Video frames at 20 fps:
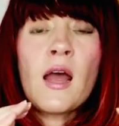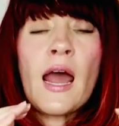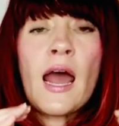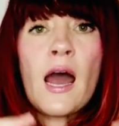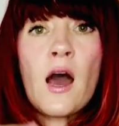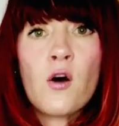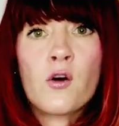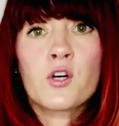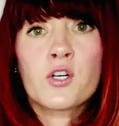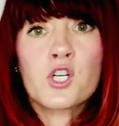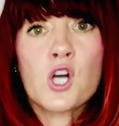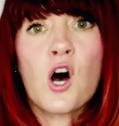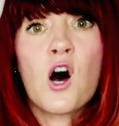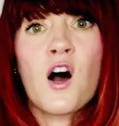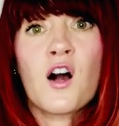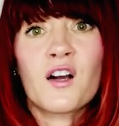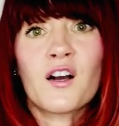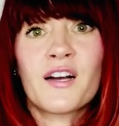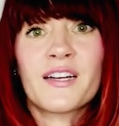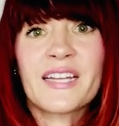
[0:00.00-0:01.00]
how to
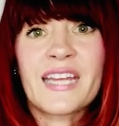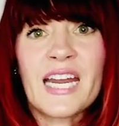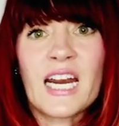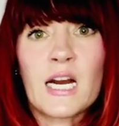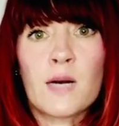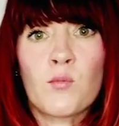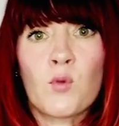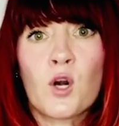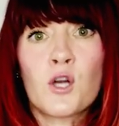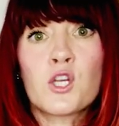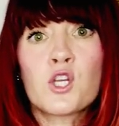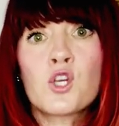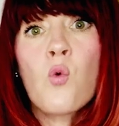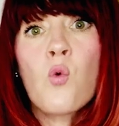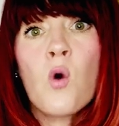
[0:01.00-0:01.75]
talk on camera